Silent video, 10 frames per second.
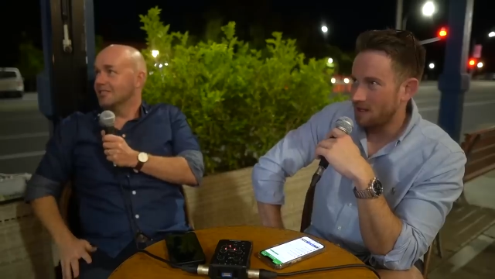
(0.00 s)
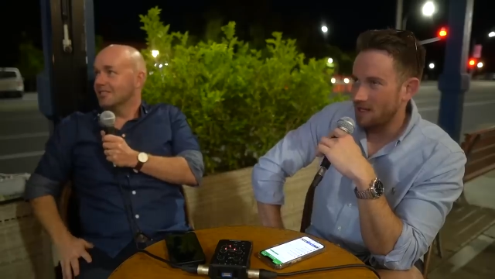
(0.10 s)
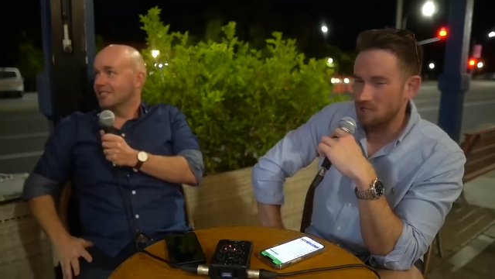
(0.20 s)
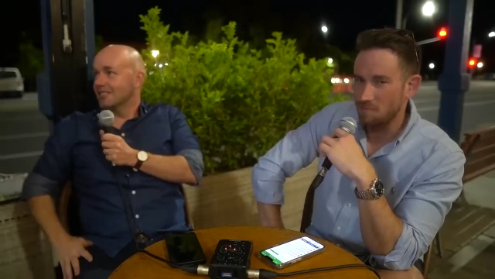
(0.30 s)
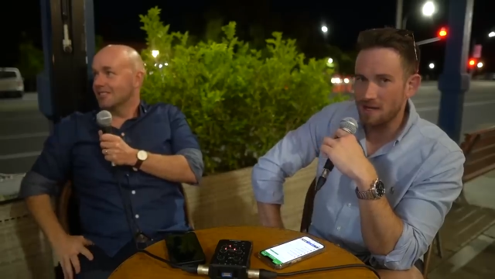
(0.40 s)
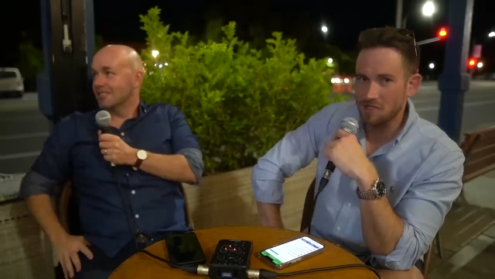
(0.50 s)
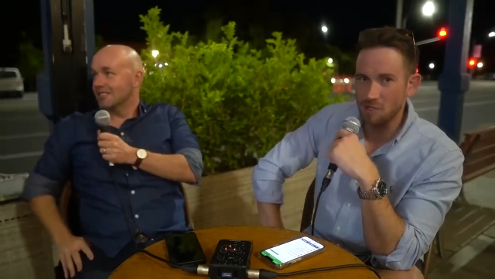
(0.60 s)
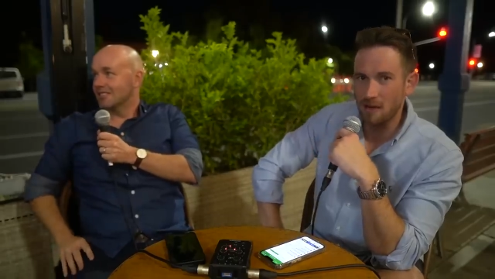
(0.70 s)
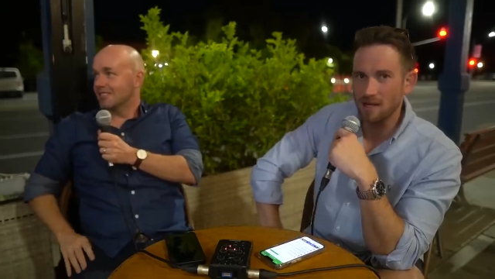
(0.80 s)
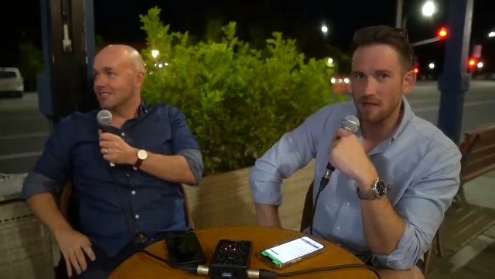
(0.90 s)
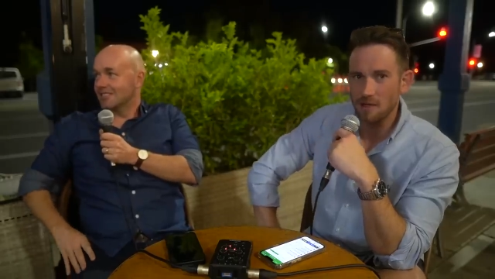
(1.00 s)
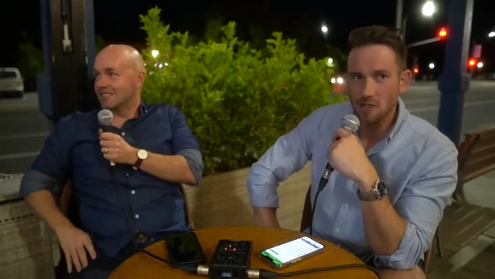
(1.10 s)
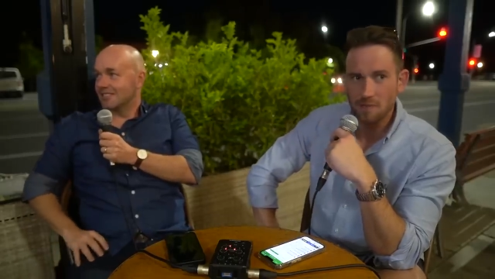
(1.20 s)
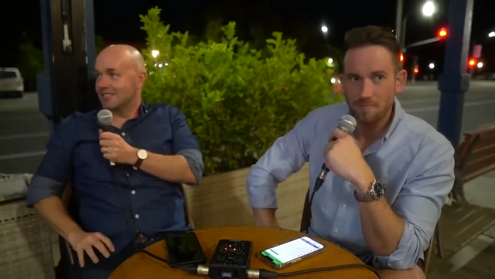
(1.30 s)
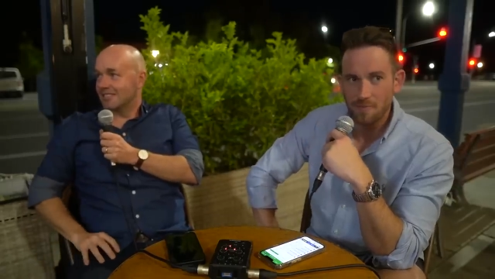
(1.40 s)
Speaker 1: That's Marnus's batting
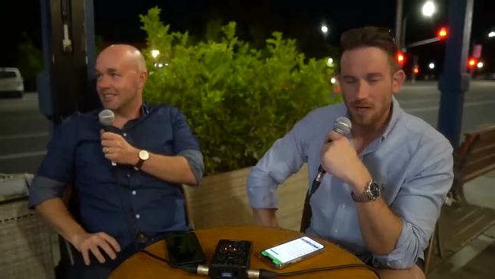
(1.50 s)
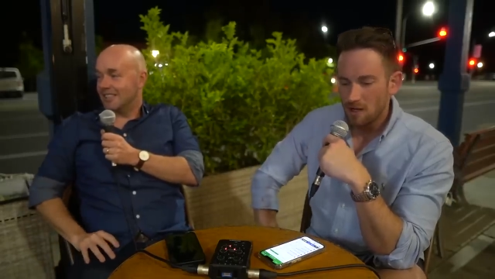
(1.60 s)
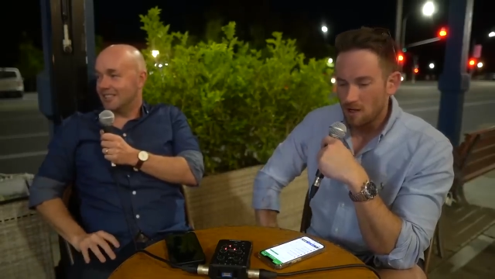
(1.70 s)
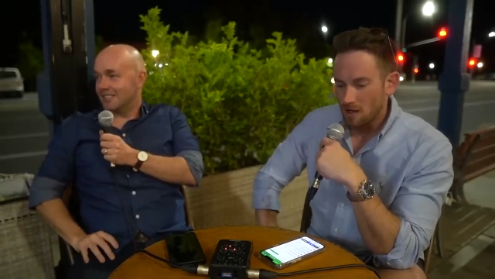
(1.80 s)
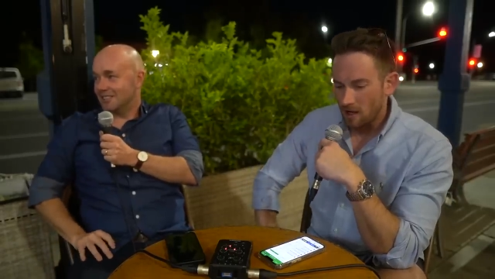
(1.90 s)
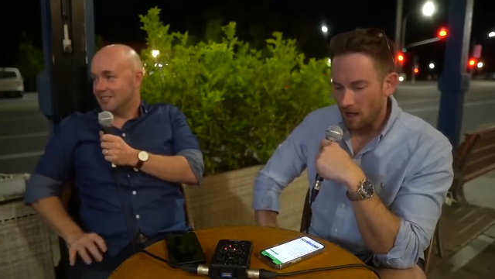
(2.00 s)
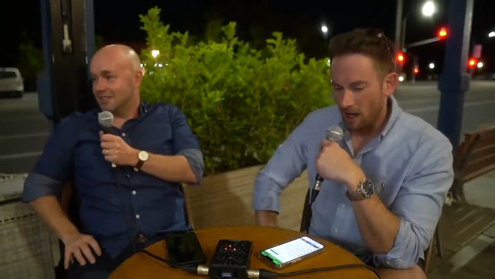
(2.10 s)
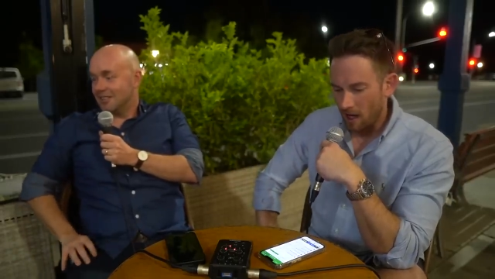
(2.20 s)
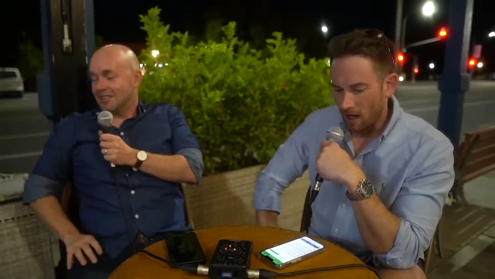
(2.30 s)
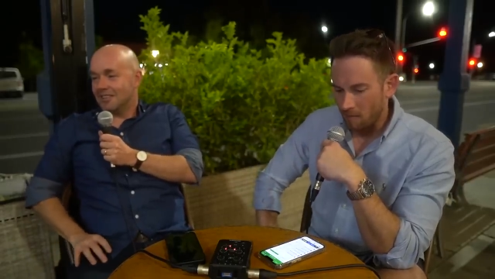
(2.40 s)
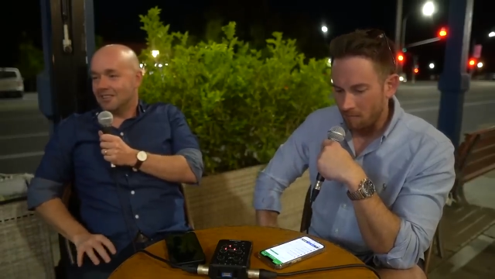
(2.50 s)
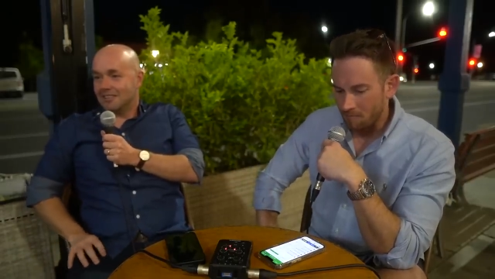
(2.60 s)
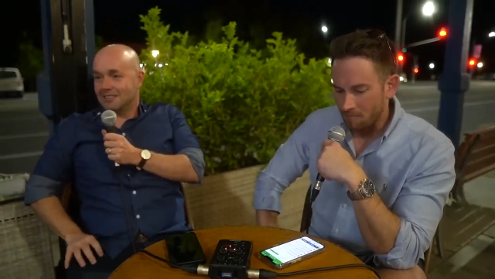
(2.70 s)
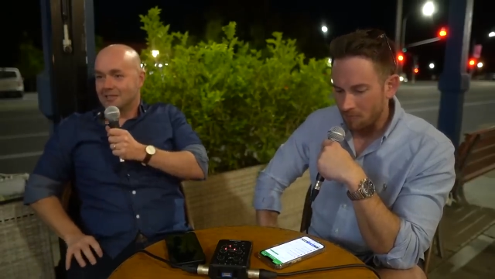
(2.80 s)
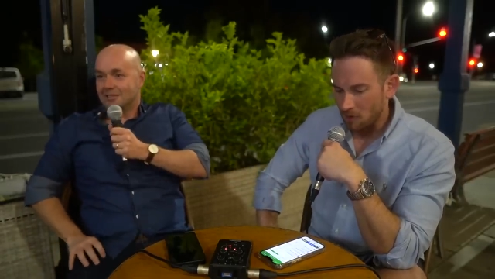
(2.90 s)
coach. Yeah.
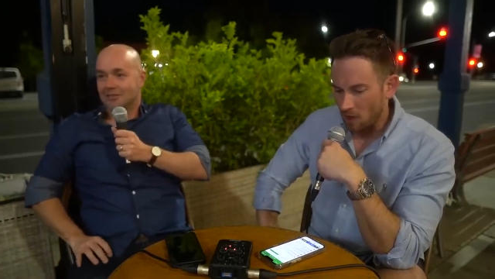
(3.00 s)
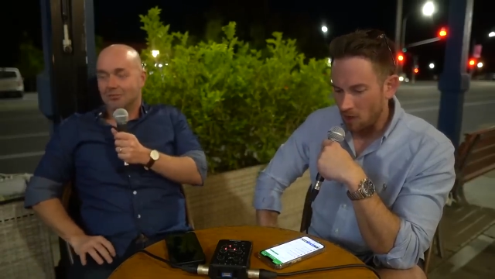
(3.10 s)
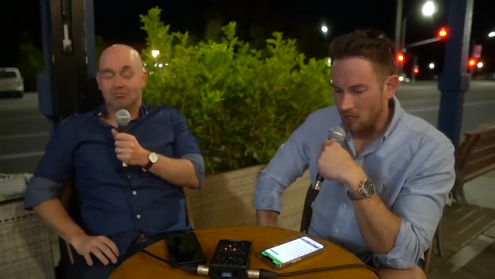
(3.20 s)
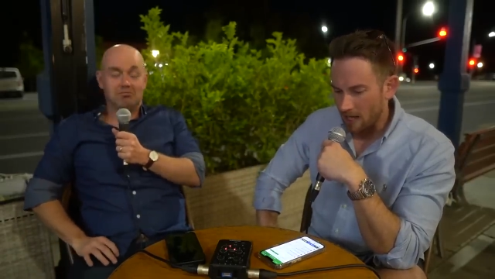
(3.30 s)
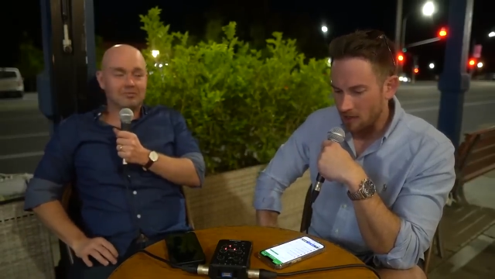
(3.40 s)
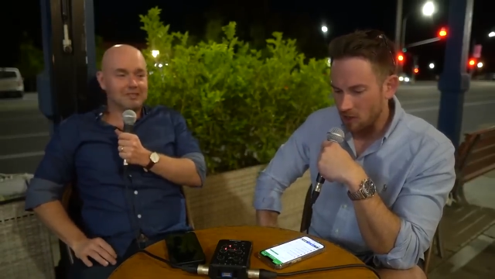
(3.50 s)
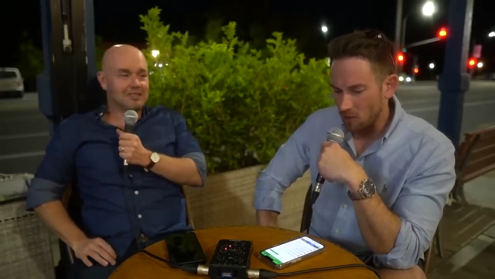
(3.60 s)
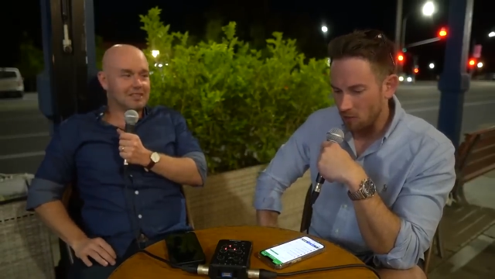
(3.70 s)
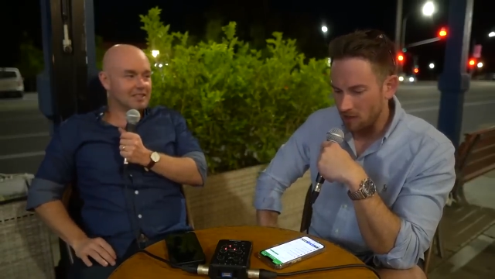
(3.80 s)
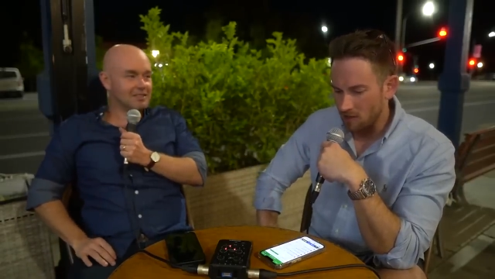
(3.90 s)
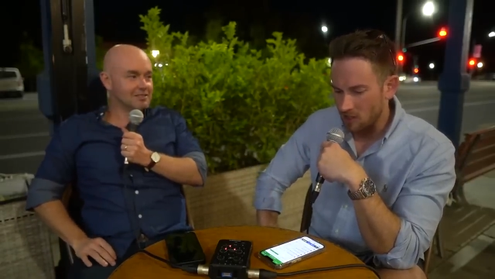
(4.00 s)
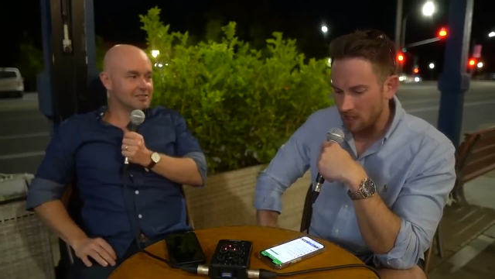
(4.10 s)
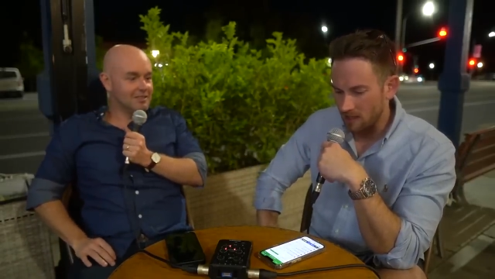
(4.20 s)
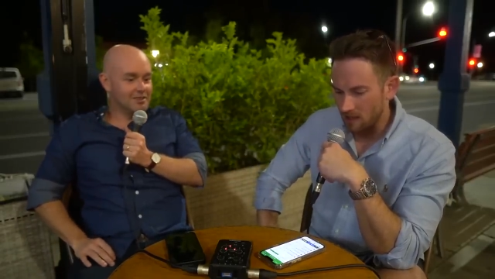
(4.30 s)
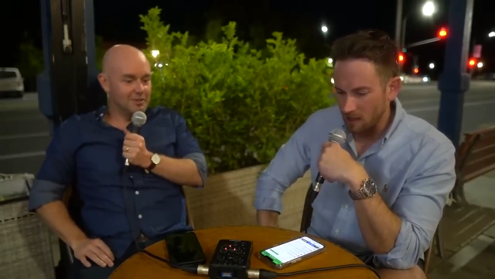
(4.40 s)
Um, okay, so okay. in the
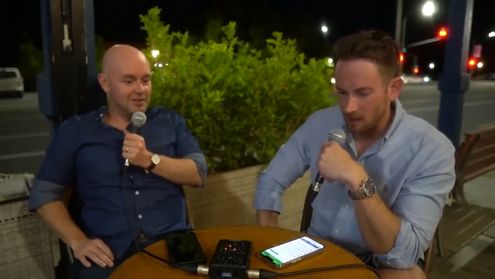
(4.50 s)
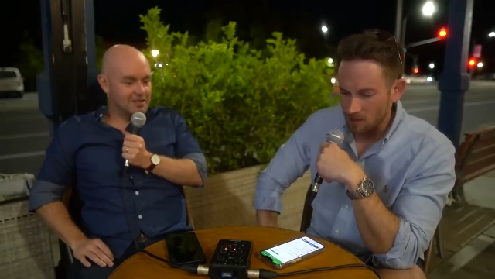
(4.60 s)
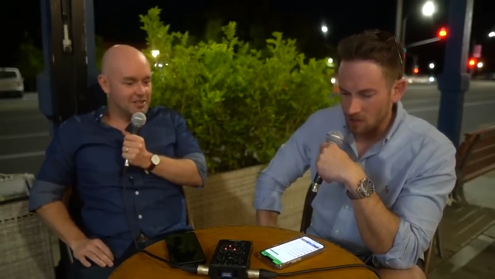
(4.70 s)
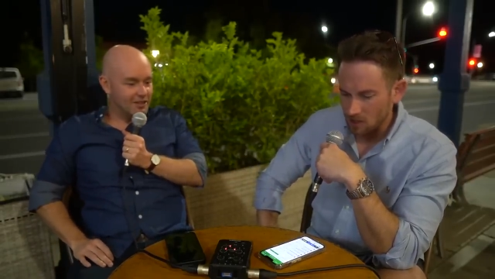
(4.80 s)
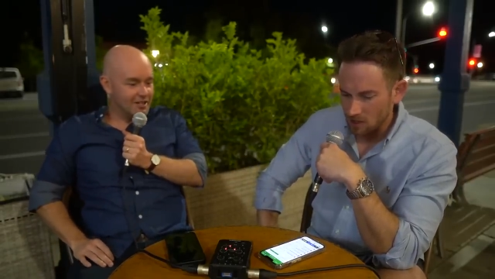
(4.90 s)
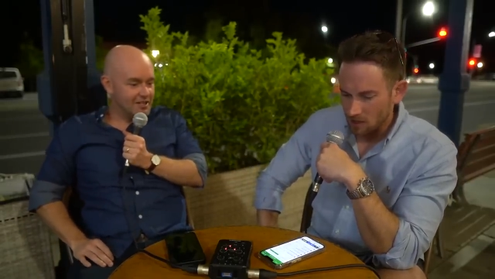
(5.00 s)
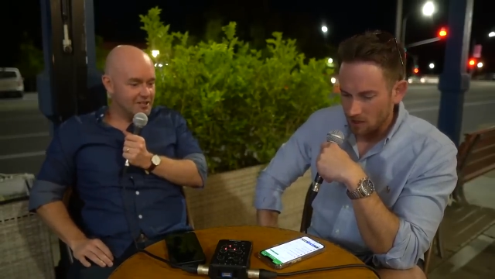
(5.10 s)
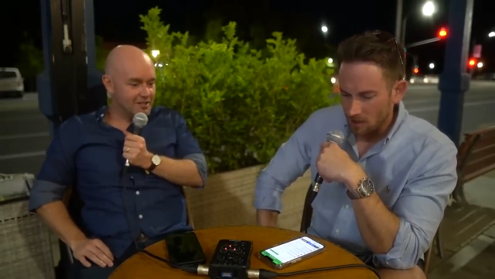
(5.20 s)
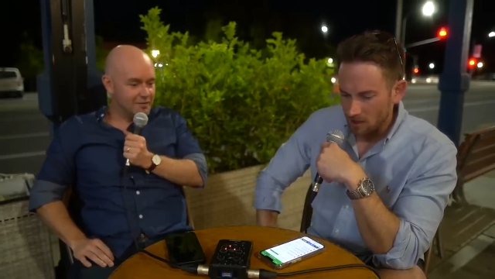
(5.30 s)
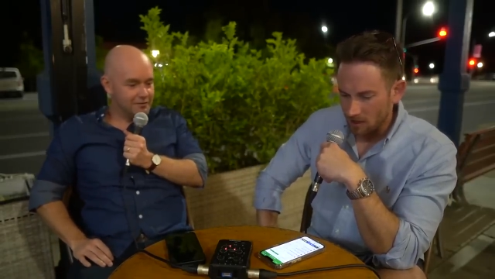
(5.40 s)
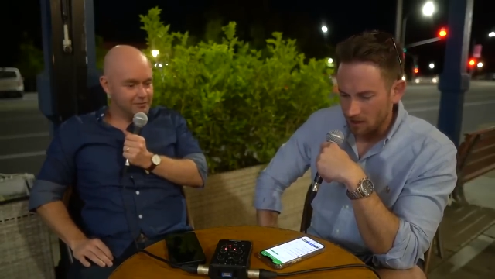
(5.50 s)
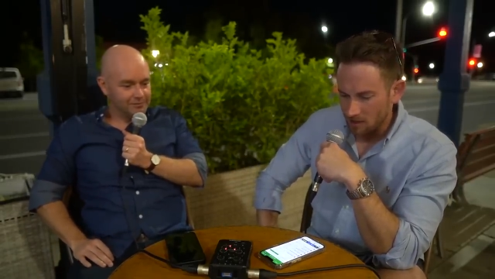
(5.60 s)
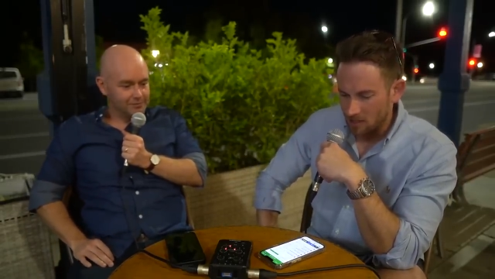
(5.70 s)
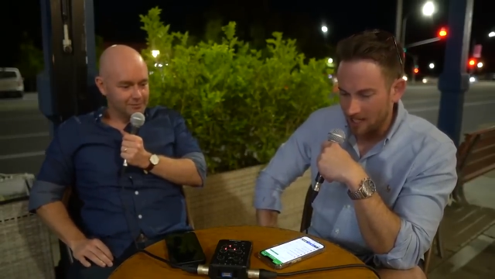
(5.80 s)
second innings, Sky Daddy stuff. In the